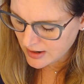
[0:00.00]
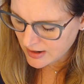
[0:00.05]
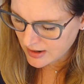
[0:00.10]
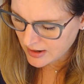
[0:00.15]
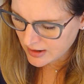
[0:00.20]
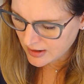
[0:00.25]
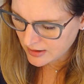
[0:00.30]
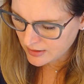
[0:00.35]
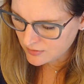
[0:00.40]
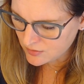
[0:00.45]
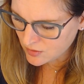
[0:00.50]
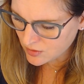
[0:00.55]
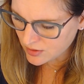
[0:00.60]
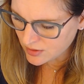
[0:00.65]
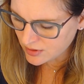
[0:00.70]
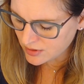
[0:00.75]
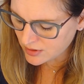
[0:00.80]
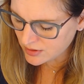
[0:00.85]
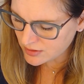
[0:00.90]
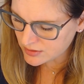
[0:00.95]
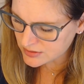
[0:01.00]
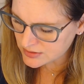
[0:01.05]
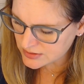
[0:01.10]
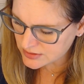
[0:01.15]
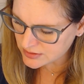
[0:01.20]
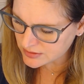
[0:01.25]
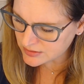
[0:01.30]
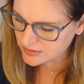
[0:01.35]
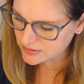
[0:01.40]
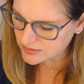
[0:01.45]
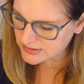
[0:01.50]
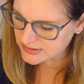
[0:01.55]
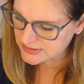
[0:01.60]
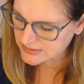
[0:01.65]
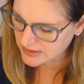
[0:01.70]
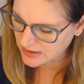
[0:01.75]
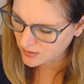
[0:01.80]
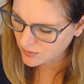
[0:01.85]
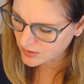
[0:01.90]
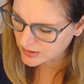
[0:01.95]
in order to
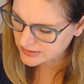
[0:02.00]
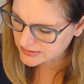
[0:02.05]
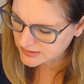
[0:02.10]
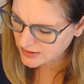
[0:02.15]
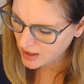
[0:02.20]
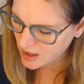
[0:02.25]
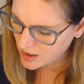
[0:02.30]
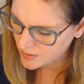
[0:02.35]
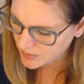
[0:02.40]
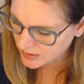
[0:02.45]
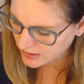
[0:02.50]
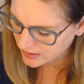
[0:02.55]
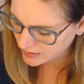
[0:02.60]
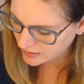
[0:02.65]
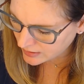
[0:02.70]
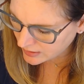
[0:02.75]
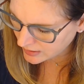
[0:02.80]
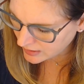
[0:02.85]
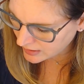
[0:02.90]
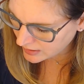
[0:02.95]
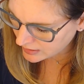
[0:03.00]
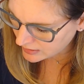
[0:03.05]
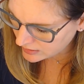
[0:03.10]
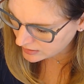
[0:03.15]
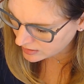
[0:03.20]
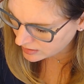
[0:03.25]
see what's coming in your